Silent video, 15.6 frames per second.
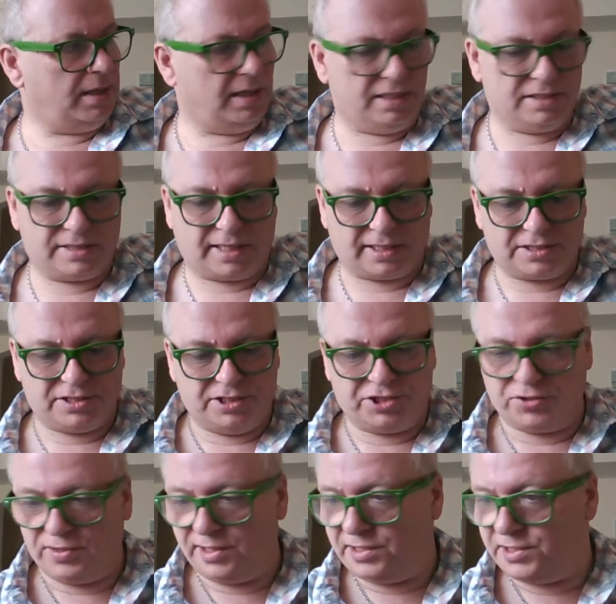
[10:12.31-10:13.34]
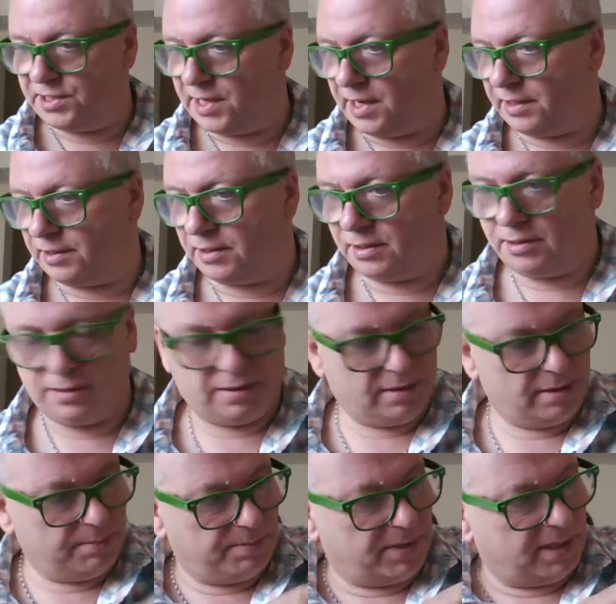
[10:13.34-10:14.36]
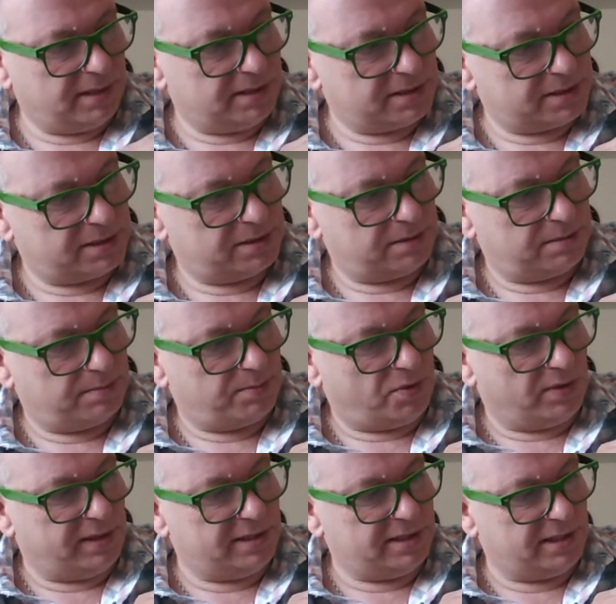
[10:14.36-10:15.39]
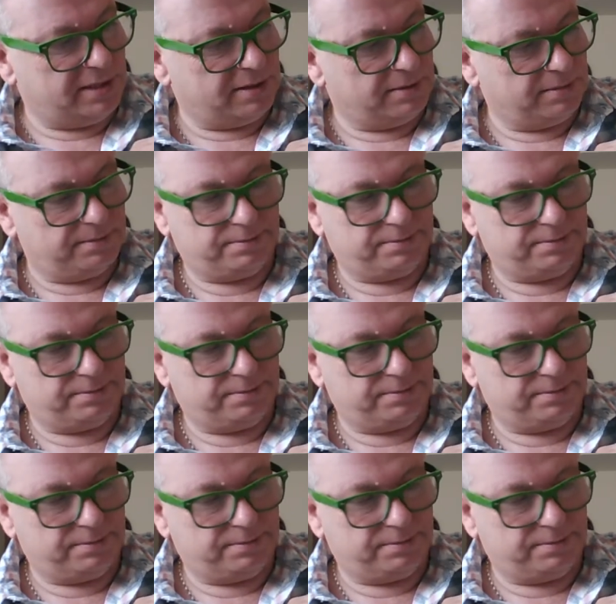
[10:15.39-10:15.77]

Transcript: is actually joined together by this point here.